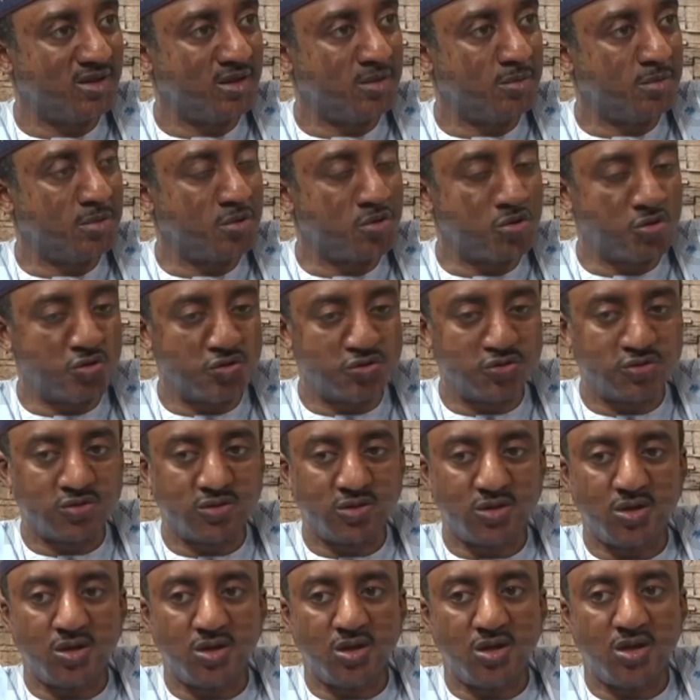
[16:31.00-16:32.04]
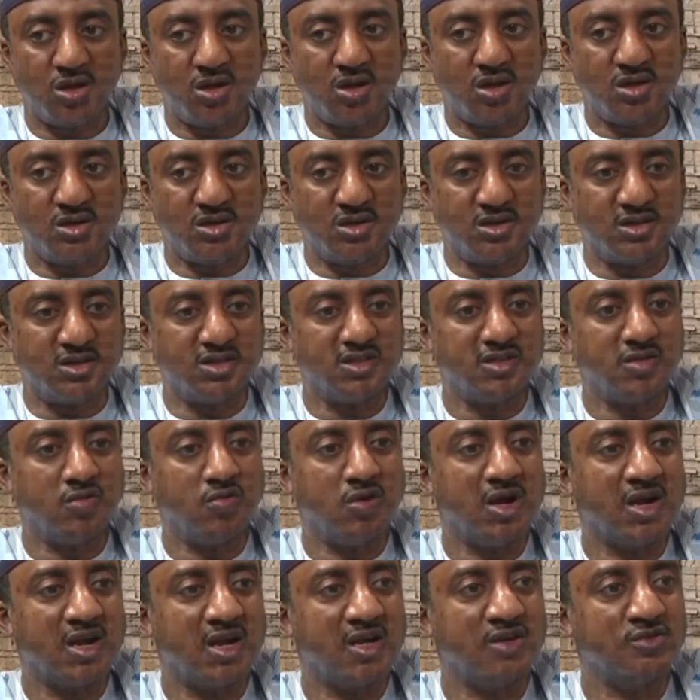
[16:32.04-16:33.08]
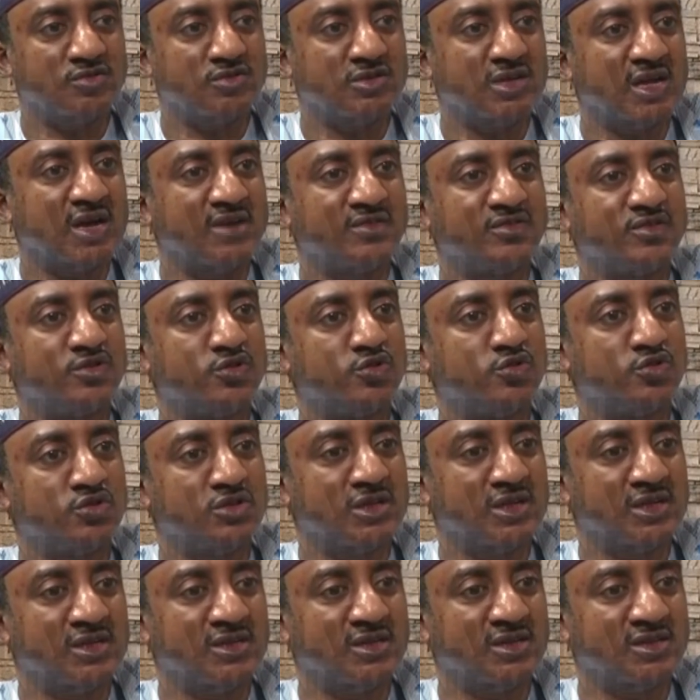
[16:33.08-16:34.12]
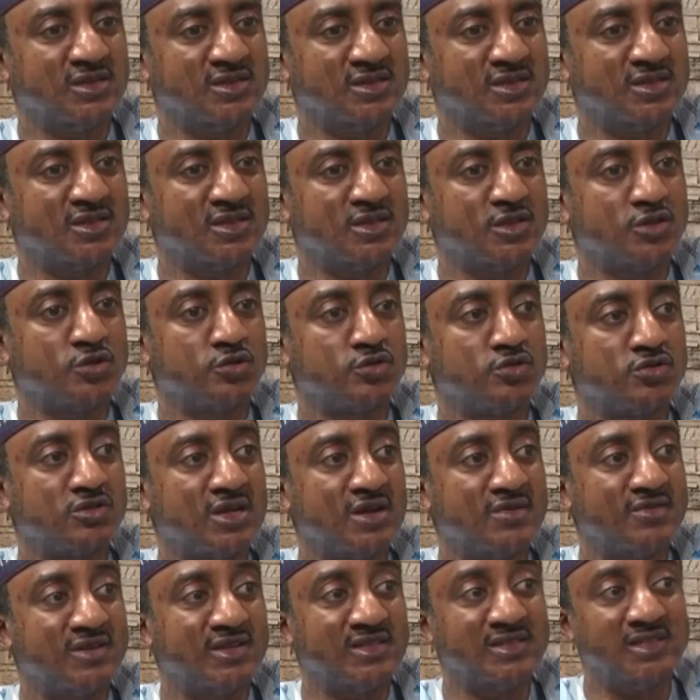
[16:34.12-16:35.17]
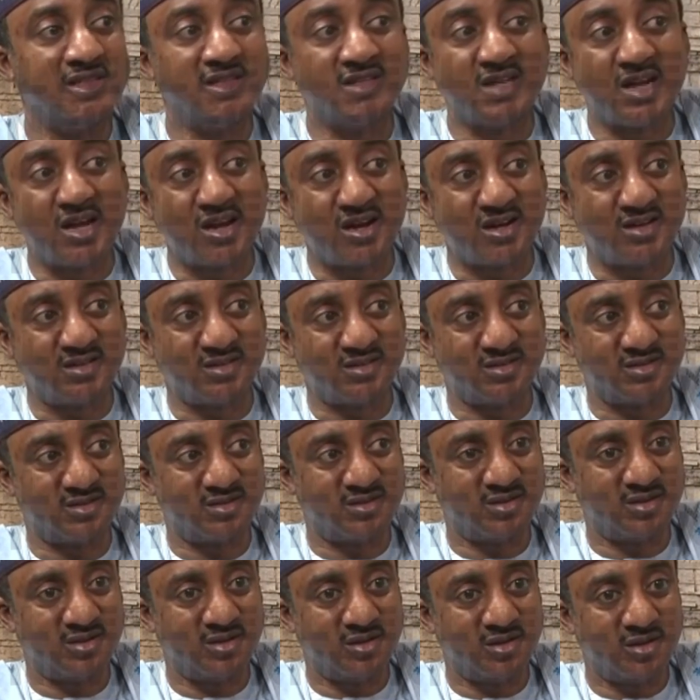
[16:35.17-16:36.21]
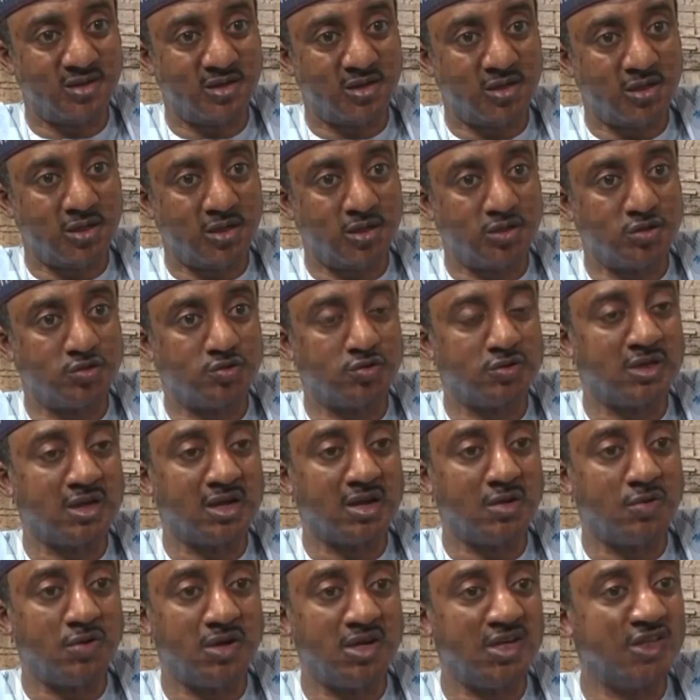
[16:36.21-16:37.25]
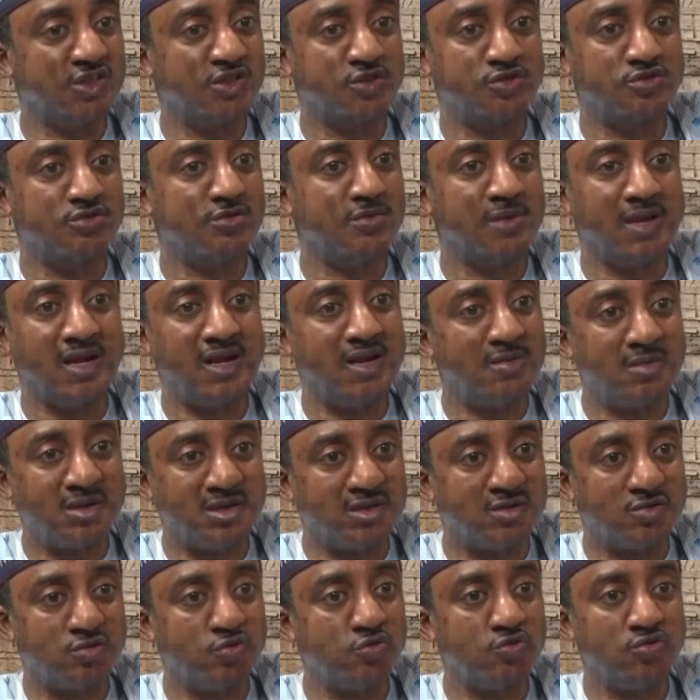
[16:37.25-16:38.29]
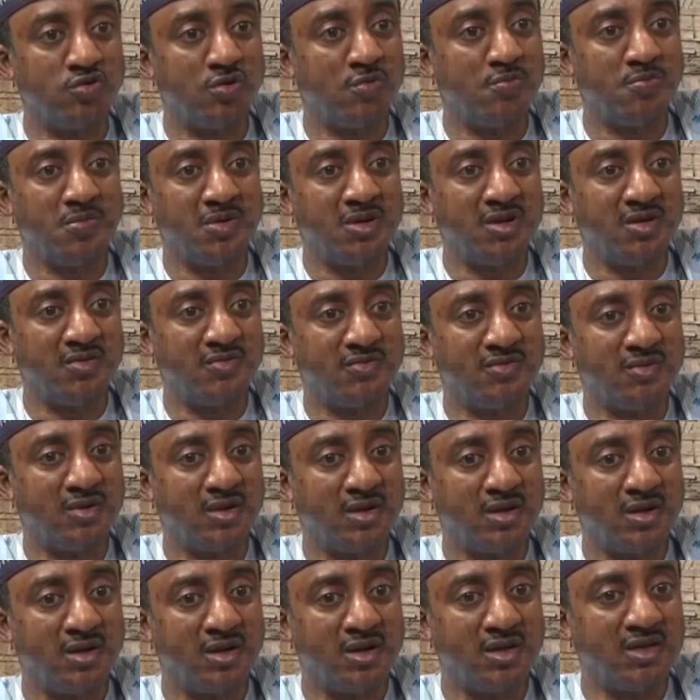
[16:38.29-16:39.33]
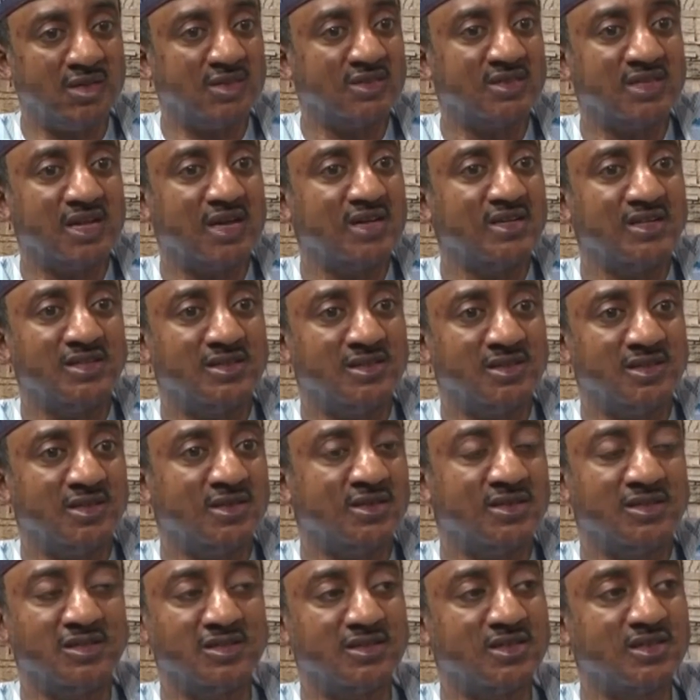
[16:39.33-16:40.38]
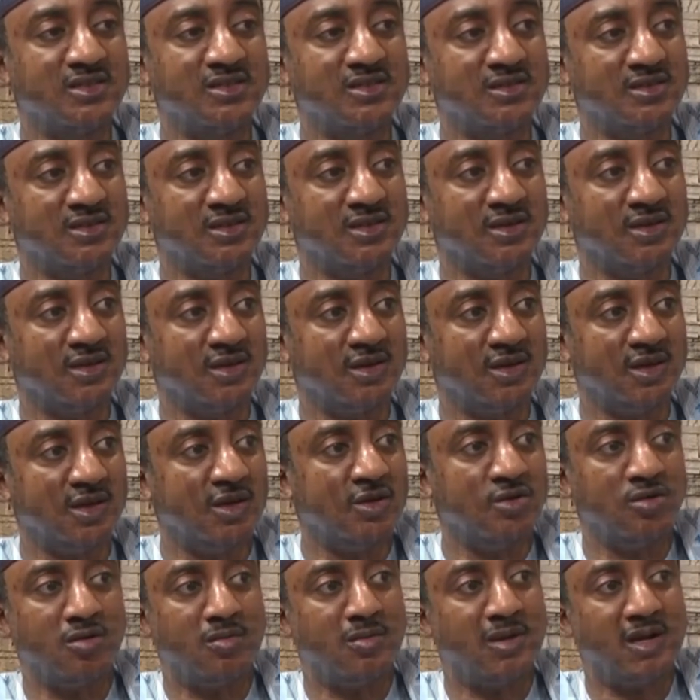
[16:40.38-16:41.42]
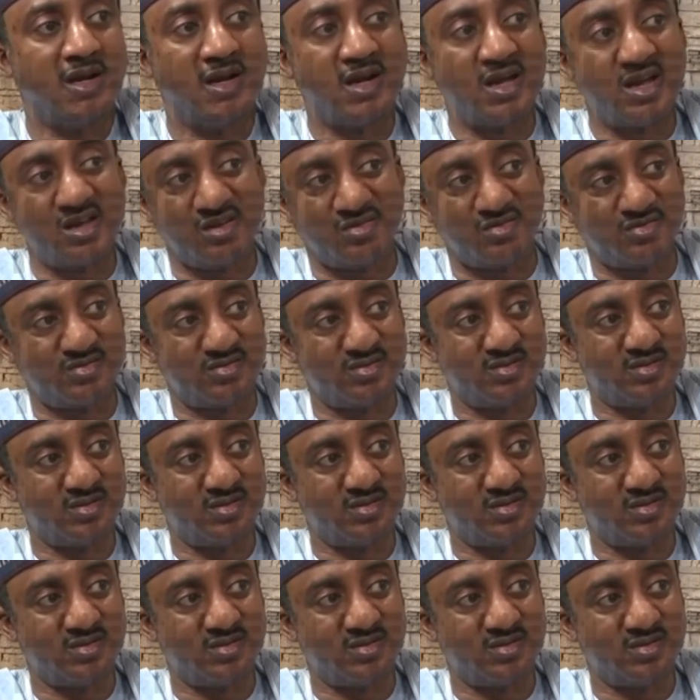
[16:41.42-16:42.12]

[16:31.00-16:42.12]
Because the reason why countries have security agencies is to serve as deterrence, is to take away extreme elements who don't believe in sanity, in decency, in normal life.